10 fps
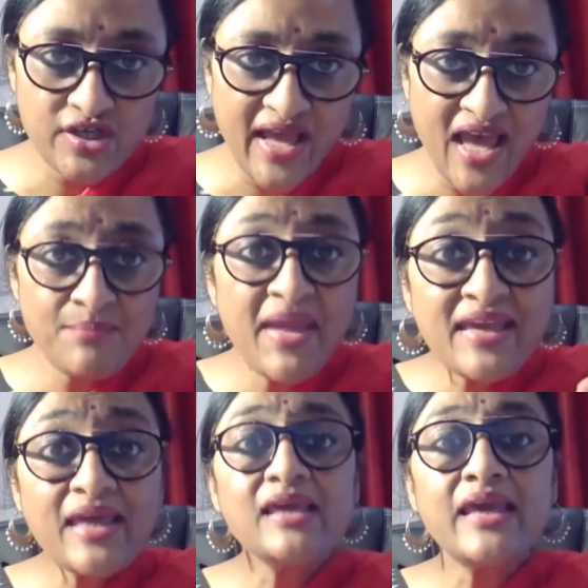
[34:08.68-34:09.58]
and
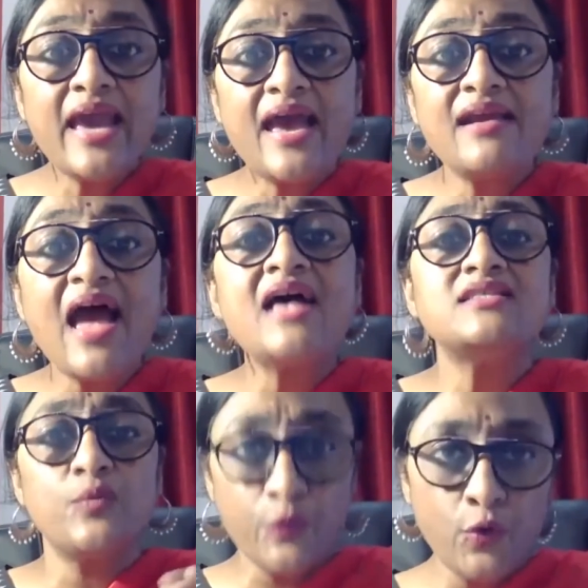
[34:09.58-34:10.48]
making care as
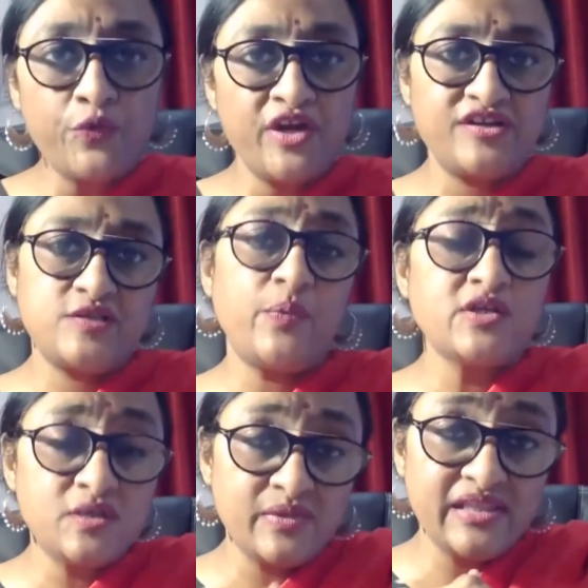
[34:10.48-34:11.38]
appropriate as
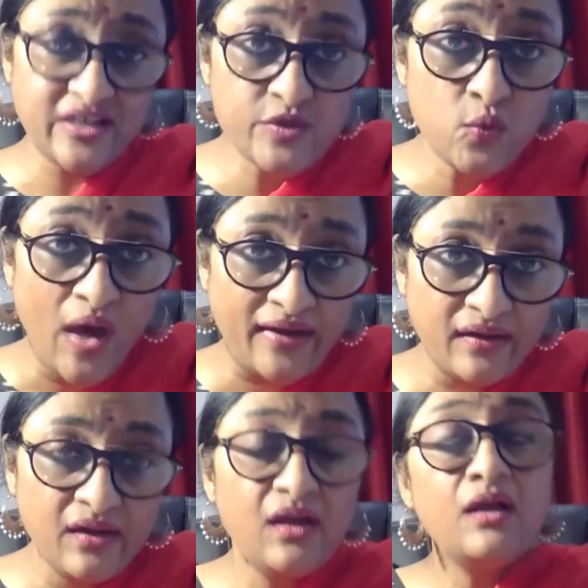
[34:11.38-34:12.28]
possible. That was 1.
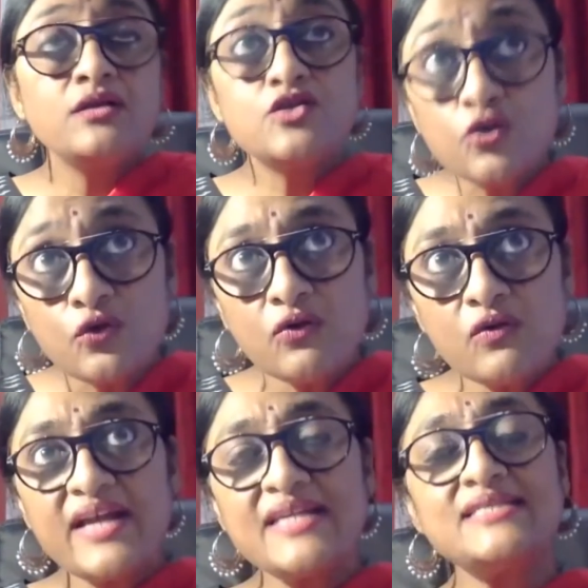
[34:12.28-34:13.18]
2
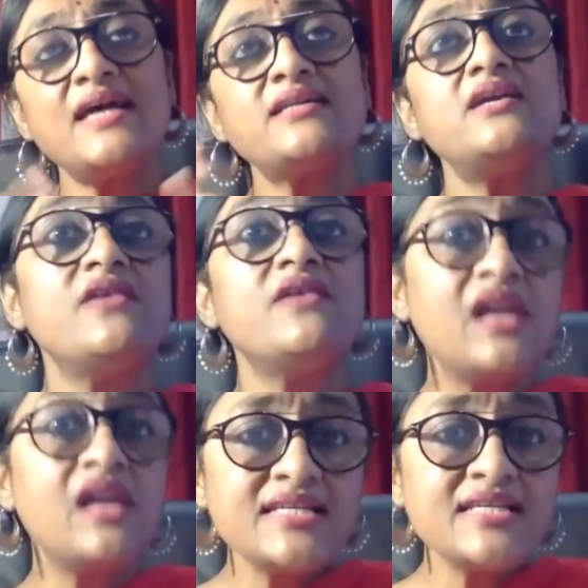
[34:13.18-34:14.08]
is that he
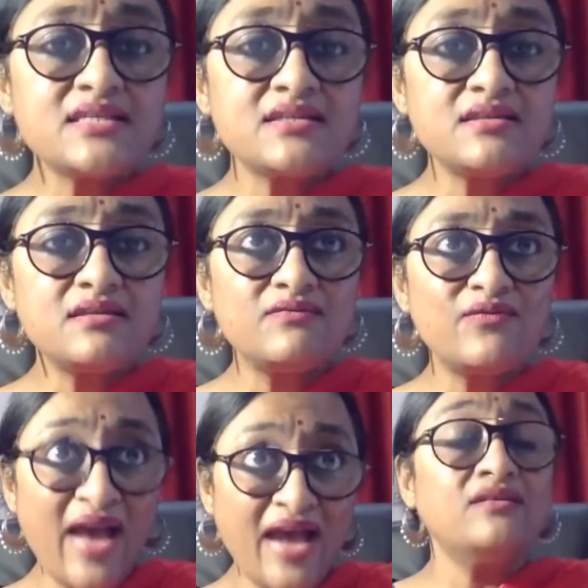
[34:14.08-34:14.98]
realized,
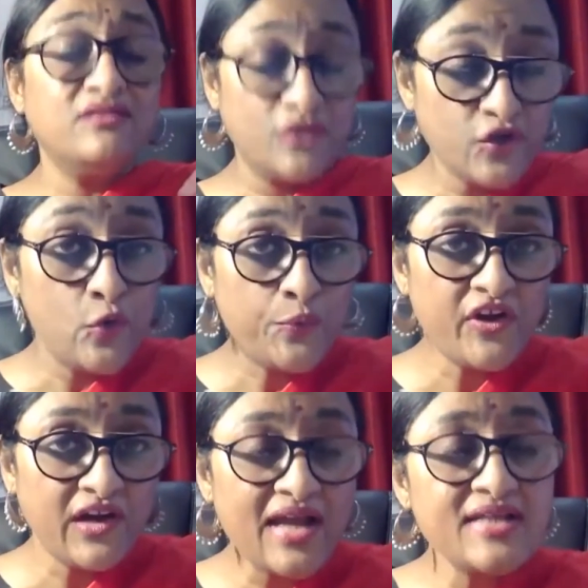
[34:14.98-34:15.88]
and the group
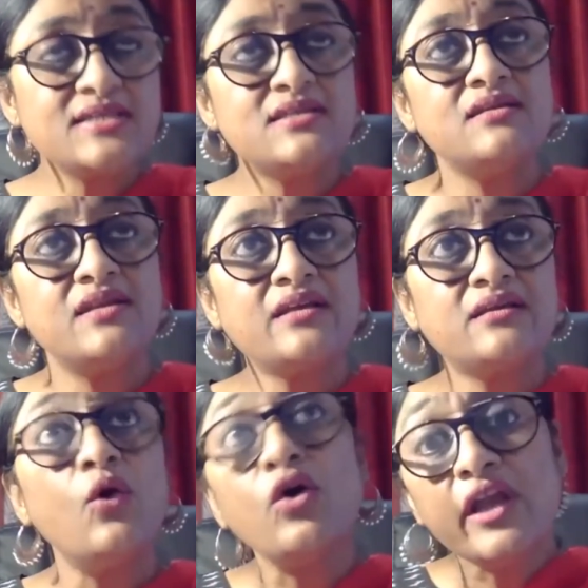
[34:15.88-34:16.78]
realized, that
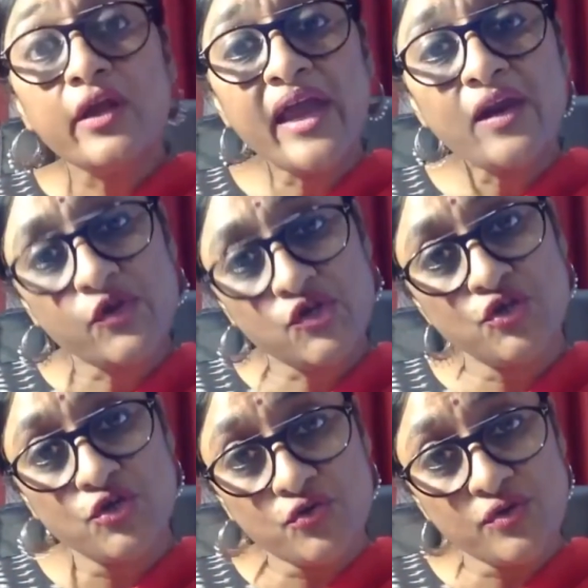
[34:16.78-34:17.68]
the only way in which you
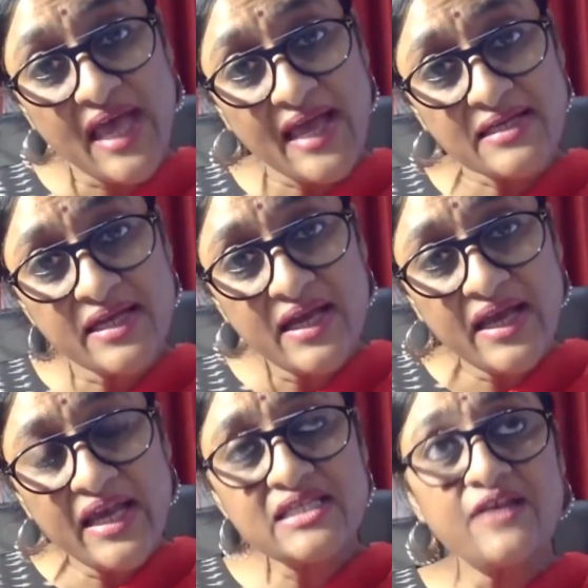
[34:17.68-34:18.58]
could do that
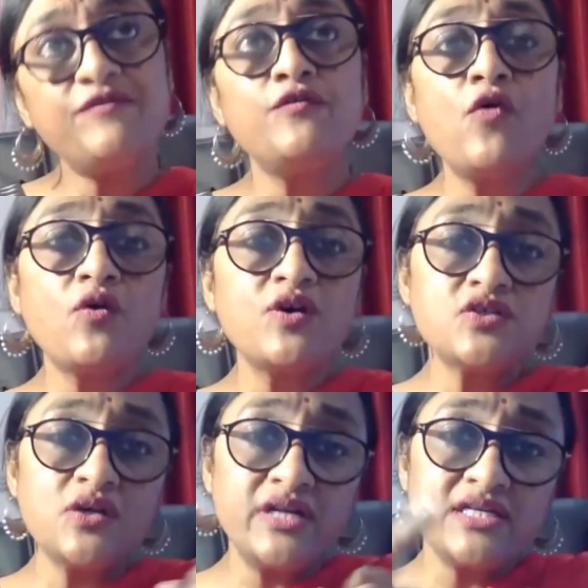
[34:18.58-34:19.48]
is if you
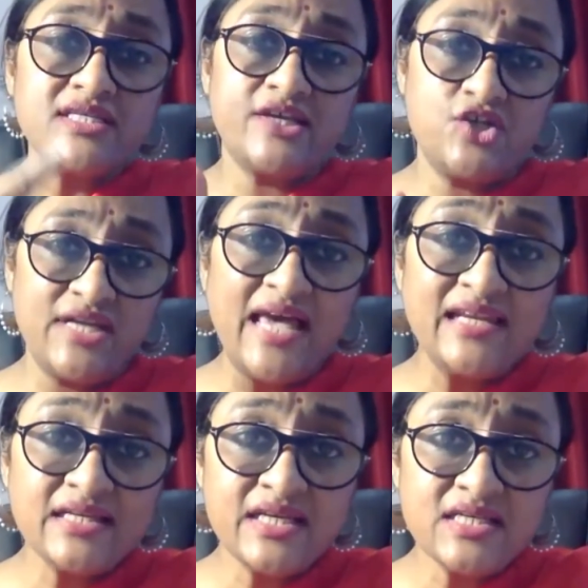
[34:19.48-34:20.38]
focused on
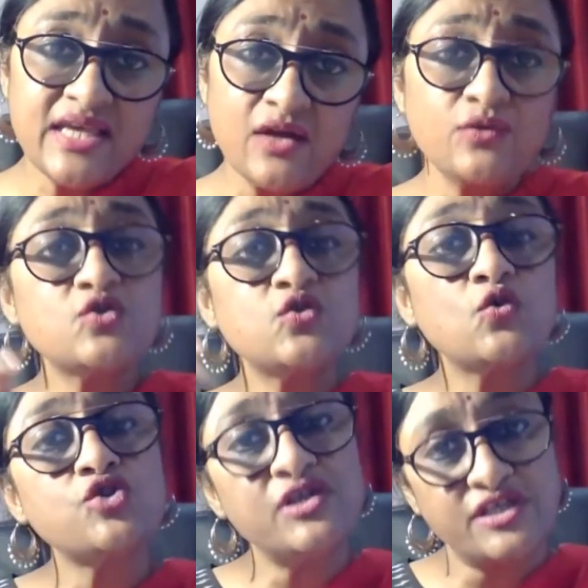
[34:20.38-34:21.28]
intersectionalities and on the
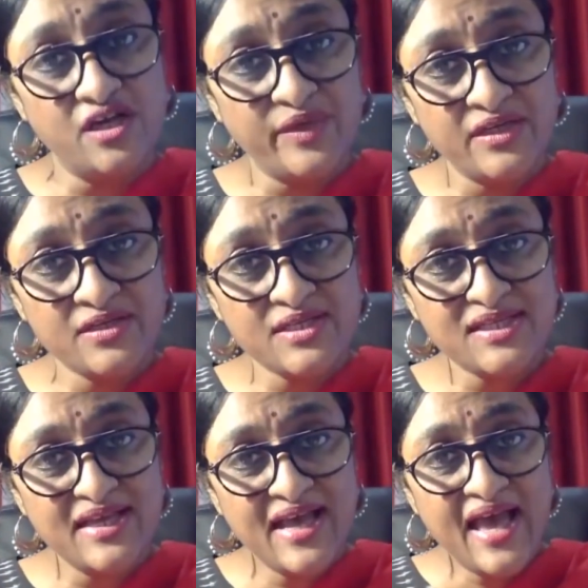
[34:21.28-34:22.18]
social determinants.
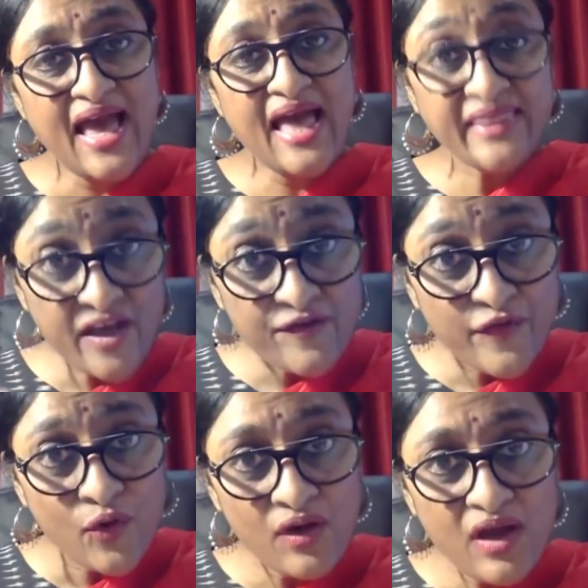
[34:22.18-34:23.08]
And
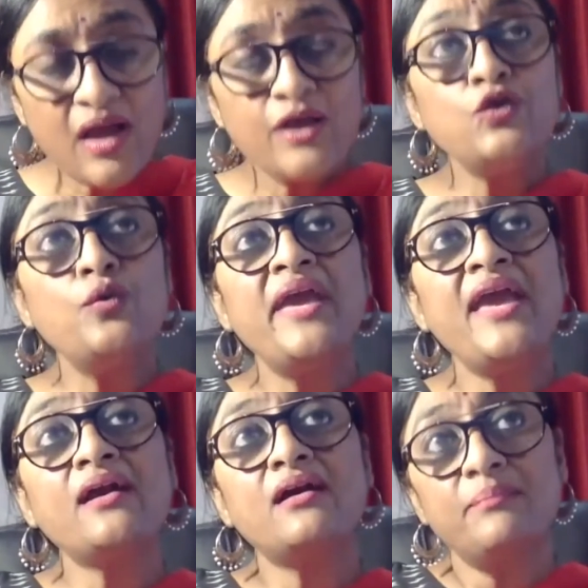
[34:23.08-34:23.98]
therefore, you
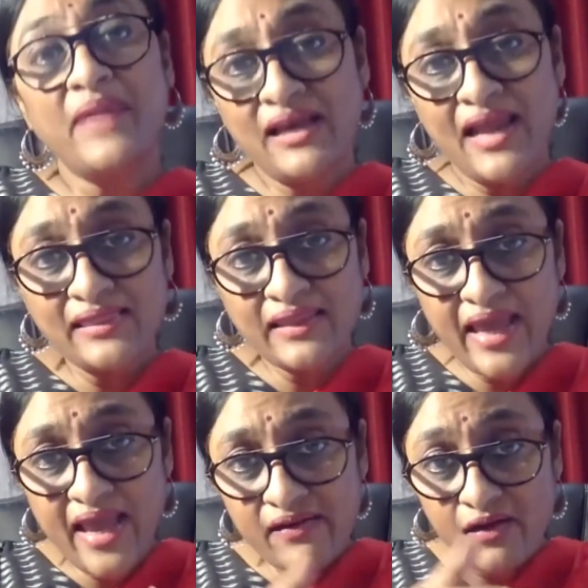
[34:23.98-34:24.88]
make mental health
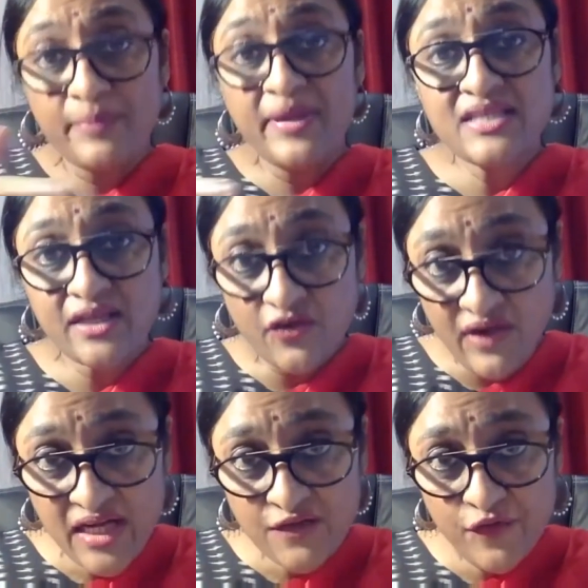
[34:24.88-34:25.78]
care a basic
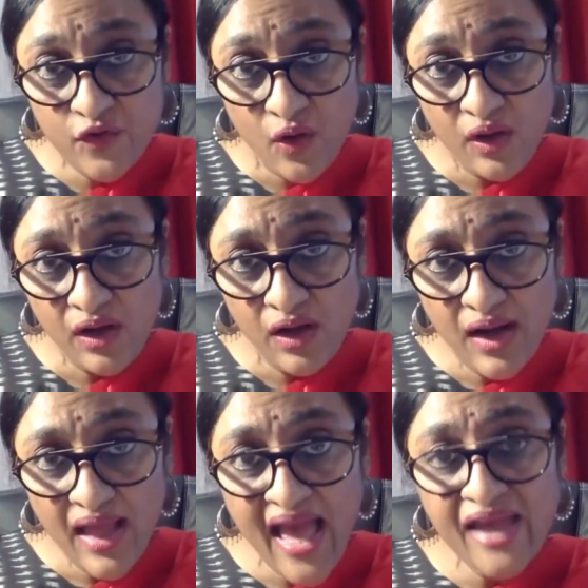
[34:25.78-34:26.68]
right for all,
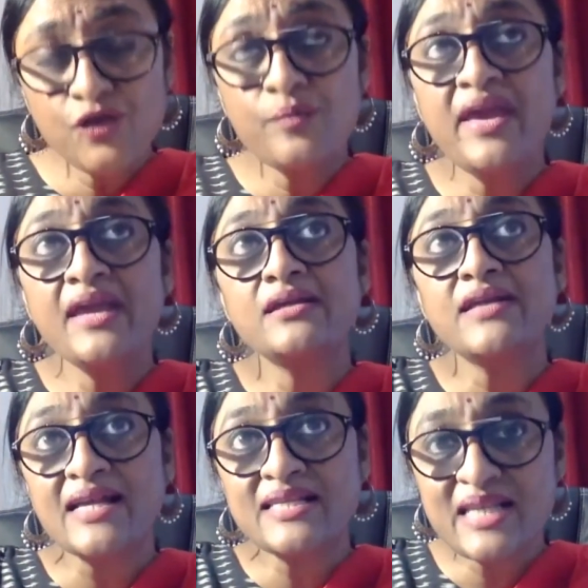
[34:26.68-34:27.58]
and you make it
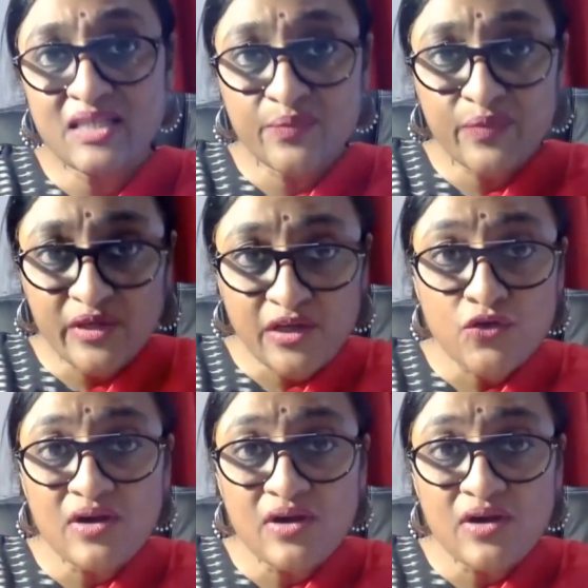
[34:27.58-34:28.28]
accessible in rural